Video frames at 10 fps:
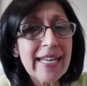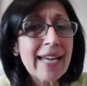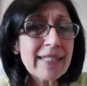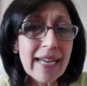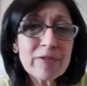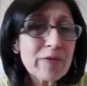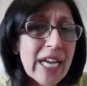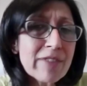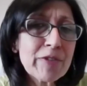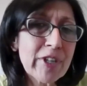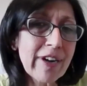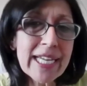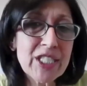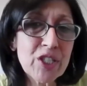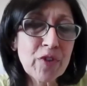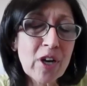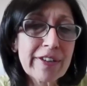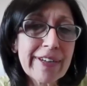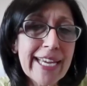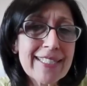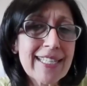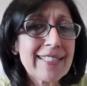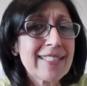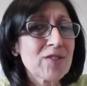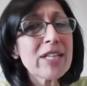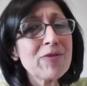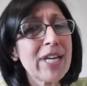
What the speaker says: And we have a variety of congregate settings, right?